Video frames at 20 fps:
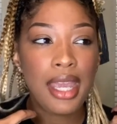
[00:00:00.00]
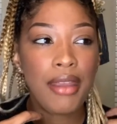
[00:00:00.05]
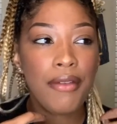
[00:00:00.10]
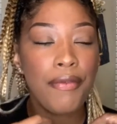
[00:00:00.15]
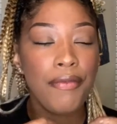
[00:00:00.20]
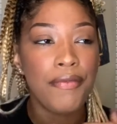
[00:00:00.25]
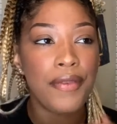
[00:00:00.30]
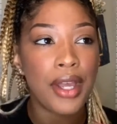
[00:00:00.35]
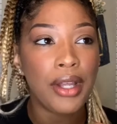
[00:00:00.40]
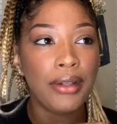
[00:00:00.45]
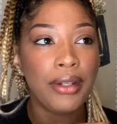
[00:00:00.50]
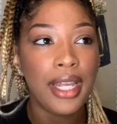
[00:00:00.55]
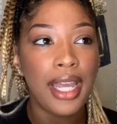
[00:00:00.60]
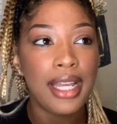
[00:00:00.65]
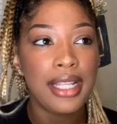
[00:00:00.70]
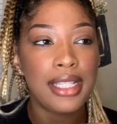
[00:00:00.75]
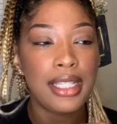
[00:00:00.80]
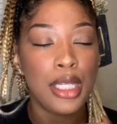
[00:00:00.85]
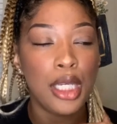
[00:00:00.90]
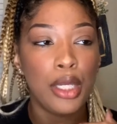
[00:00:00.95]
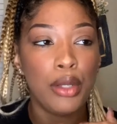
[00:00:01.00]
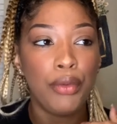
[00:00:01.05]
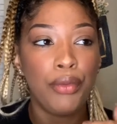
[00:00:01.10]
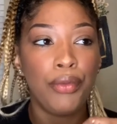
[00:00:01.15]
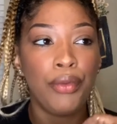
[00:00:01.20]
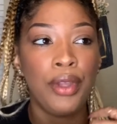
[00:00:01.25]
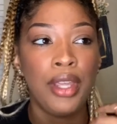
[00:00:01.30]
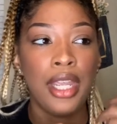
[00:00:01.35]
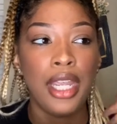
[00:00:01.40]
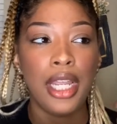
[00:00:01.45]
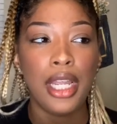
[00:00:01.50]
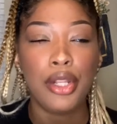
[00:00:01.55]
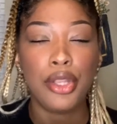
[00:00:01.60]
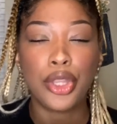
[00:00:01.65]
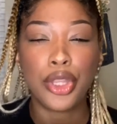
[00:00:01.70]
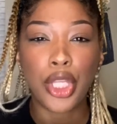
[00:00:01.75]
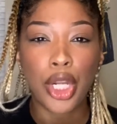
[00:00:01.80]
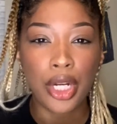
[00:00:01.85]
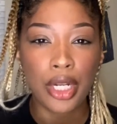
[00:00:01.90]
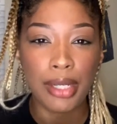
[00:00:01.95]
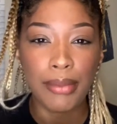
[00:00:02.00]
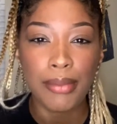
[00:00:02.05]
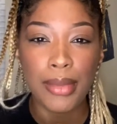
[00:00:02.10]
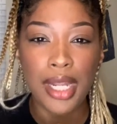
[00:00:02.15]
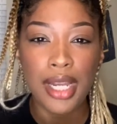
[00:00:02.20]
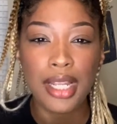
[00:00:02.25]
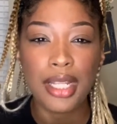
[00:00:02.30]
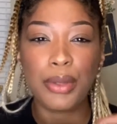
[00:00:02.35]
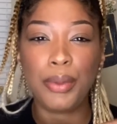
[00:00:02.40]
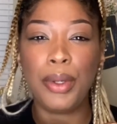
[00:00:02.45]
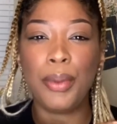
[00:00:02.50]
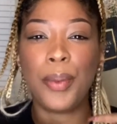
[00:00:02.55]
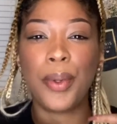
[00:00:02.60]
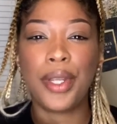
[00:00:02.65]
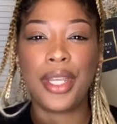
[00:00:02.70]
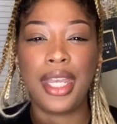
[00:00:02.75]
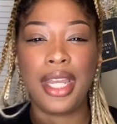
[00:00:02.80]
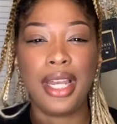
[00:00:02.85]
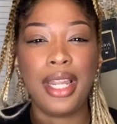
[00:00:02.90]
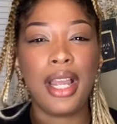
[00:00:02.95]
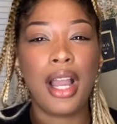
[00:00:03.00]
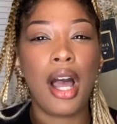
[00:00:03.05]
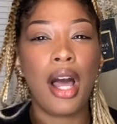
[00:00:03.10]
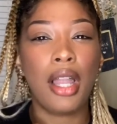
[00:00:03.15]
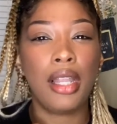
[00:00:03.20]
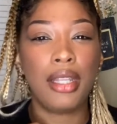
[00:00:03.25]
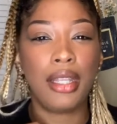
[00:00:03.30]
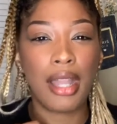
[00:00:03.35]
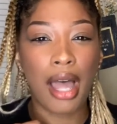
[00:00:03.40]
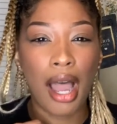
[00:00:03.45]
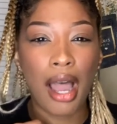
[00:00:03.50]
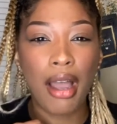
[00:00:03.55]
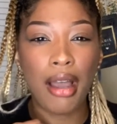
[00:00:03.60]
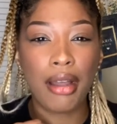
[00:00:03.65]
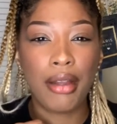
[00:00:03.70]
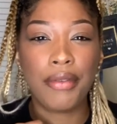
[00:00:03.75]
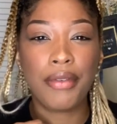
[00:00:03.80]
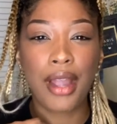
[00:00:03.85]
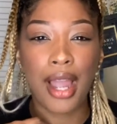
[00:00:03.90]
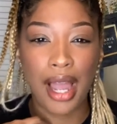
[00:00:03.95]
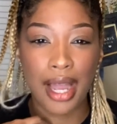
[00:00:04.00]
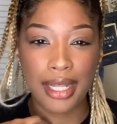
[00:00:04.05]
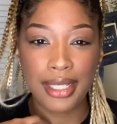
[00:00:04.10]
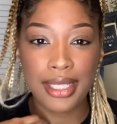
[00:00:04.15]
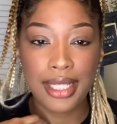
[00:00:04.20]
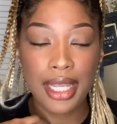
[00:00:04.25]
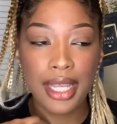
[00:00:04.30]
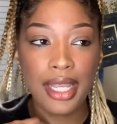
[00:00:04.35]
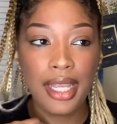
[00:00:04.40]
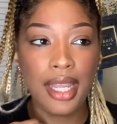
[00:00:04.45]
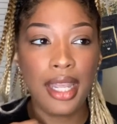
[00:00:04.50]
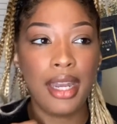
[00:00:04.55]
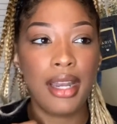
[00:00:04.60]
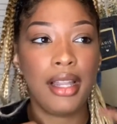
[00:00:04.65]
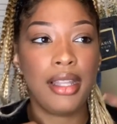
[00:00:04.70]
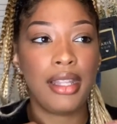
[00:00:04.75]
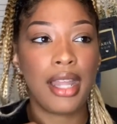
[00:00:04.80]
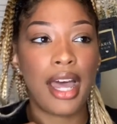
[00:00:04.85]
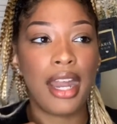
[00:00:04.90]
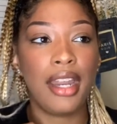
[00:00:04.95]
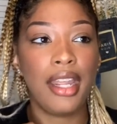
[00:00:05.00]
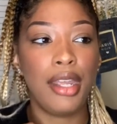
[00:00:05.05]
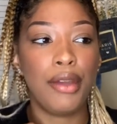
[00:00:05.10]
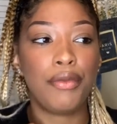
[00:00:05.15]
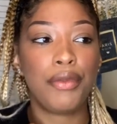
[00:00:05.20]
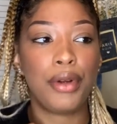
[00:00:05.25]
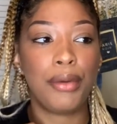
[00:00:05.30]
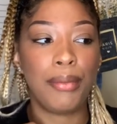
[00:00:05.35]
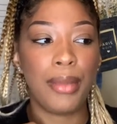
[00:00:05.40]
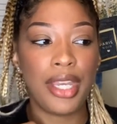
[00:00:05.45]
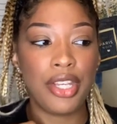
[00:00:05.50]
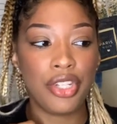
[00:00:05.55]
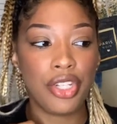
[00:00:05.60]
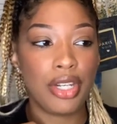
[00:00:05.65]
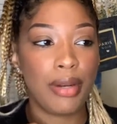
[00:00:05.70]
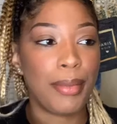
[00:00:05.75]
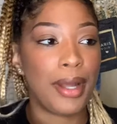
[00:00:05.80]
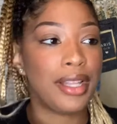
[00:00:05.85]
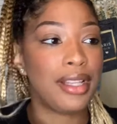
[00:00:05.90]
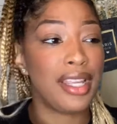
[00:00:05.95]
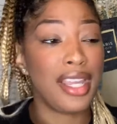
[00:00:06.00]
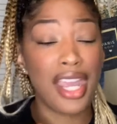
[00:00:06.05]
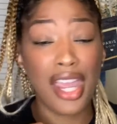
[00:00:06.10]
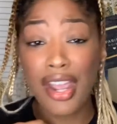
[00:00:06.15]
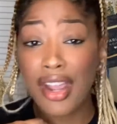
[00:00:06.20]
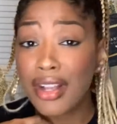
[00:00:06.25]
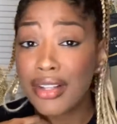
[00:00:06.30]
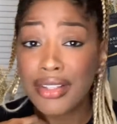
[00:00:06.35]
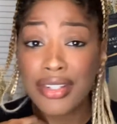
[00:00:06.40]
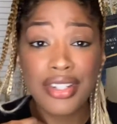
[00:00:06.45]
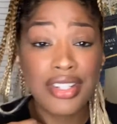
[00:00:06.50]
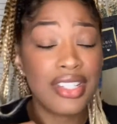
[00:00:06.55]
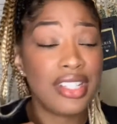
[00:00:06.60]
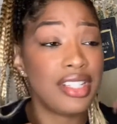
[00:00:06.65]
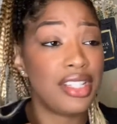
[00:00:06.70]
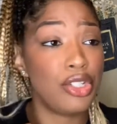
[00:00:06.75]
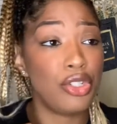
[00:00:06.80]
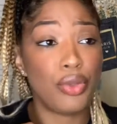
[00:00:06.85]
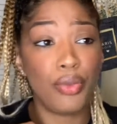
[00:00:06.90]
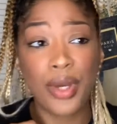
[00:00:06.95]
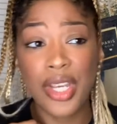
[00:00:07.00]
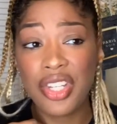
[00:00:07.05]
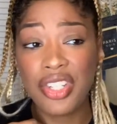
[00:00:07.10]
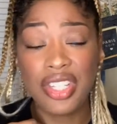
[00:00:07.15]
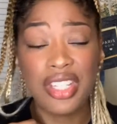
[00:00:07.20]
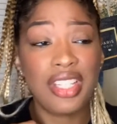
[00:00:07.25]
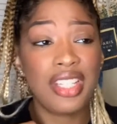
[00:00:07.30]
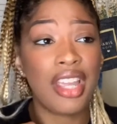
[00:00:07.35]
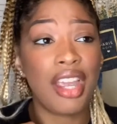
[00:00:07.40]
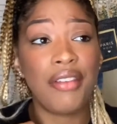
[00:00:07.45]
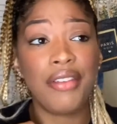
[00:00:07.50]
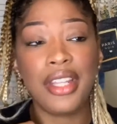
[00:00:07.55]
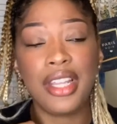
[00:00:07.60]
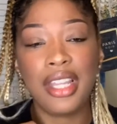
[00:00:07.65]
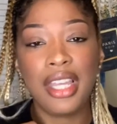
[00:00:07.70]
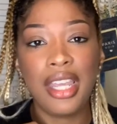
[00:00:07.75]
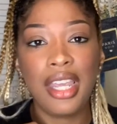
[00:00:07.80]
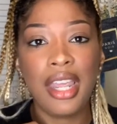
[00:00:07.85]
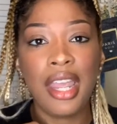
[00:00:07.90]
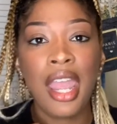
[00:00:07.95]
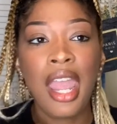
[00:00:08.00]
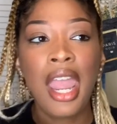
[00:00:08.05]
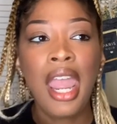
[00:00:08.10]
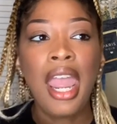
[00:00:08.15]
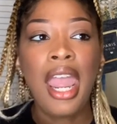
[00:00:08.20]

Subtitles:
it felt as if in 30 minutes, we were getting a lot of content and a lot of information about the characters, the situations, everything.